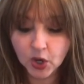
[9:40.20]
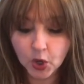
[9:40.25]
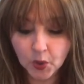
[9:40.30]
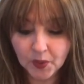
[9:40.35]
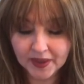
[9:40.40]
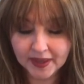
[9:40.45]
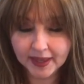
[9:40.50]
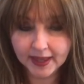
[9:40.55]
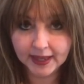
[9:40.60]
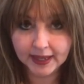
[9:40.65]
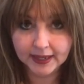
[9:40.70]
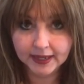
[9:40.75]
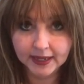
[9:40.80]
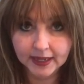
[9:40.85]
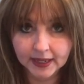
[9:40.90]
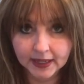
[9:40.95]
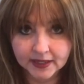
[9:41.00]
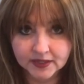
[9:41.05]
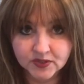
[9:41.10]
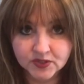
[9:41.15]
Okay,
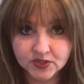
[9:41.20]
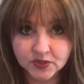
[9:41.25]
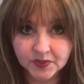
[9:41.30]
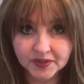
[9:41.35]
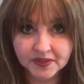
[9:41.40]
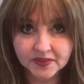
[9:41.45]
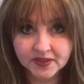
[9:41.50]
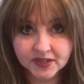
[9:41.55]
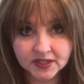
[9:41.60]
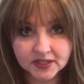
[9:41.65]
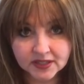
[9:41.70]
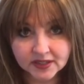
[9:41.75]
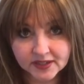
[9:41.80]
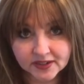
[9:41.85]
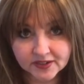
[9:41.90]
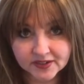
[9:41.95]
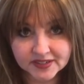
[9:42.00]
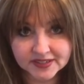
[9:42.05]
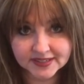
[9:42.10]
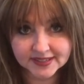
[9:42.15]
so in the
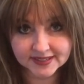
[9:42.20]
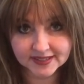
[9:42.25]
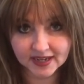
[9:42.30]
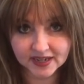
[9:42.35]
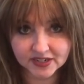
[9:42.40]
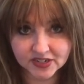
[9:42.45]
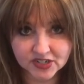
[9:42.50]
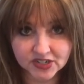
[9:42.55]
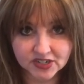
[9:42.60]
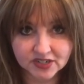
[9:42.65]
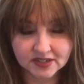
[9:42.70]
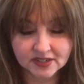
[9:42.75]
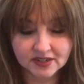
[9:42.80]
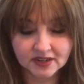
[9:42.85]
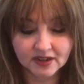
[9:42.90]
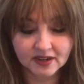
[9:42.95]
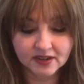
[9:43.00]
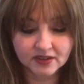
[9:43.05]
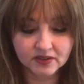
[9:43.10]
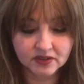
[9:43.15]
clearance section,
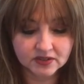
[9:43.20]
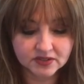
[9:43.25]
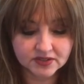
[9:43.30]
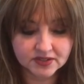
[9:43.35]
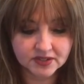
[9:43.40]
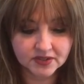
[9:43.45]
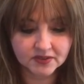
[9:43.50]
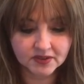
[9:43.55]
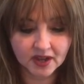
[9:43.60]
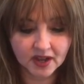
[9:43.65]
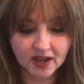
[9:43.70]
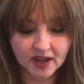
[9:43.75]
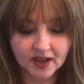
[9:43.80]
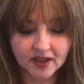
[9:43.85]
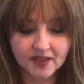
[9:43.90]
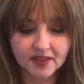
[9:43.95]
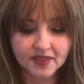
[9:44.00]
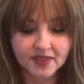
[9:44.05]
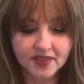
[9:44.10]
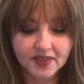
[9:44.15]
I also
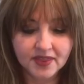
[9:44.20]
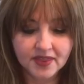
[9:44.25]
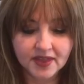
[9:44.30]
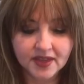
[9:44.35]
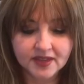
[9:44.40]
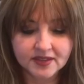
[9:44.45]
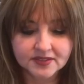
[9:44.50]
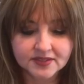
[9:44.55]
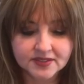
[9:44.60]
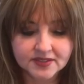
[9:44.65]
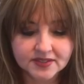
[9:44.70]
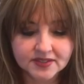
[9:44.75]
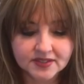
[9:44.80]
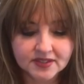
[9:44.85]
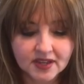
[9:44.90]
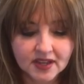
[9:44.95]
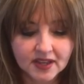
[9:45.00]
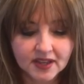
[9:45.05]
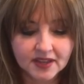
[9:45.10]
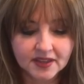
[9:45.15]
got
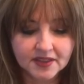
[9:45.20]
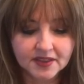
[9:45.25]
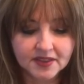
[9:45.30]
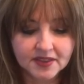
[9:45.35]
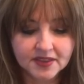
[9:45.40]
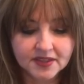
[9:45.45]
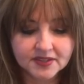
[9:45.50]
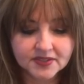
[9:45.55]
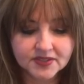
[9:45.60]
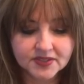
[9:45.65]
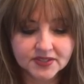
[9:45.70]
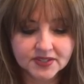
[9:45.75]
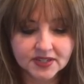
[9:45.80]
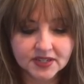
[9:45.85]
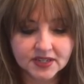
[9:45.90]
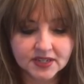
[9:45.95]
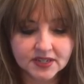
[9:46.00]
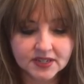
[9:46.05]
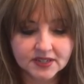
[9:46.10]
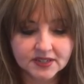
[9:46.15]
this. This
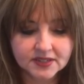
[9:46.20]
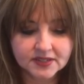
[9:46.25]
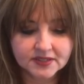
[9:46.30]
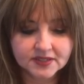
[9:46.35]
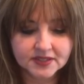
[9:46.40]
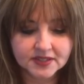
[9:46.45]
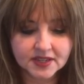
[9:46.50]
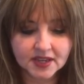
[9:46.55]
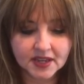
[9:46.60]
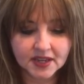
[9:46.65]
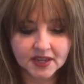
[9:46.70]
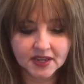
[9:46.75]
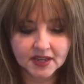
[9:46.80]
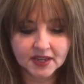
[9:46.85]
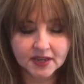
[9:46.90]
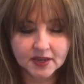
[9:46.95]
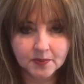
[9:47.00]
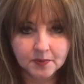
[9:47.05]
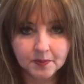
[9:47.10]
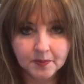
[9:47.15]
is
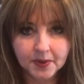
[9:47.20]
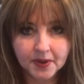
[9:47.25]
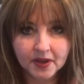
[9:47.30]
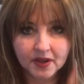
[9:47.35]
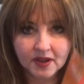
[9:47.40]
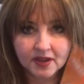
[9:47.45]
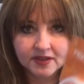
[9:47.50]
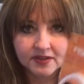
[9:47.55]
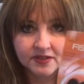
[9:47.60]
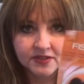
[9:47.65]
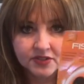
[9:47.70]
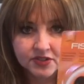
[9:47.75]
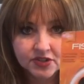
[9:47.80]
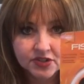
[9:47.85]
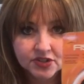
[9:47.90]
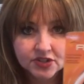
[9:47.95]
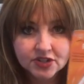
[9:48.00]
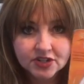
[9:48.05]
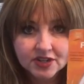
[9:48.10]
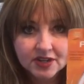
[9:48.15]
a
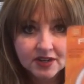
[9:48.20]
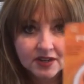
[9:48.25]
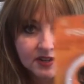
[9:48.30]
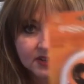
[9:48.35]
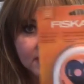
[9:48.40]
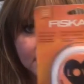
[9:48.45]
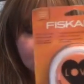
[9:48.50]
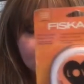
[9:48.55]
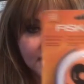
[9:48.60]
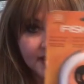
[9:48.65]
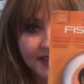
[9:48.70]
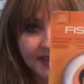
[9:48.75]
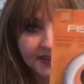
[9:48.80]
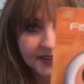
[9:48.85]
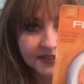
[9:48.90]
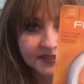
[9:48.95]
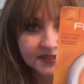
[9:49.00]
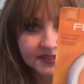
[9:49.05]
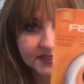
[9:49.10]
punch and it